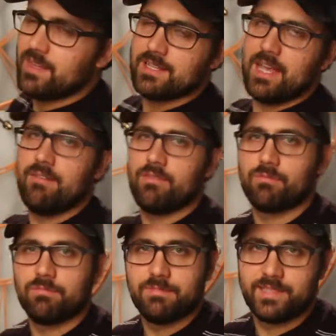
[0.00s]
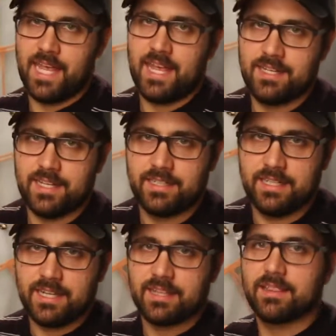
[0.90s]
there's ever sand
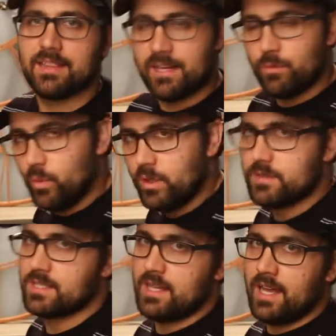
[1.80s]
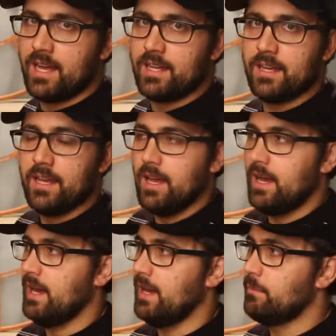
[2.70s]
underneath it, then it will slide.
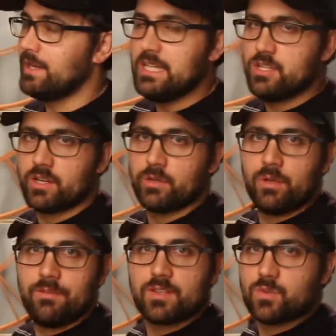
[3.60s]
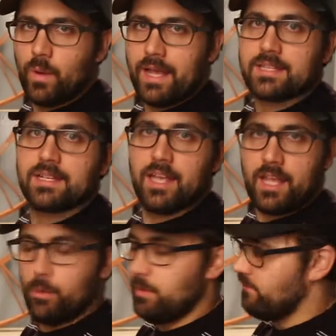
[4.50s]
But in general, if it's wet, it'll be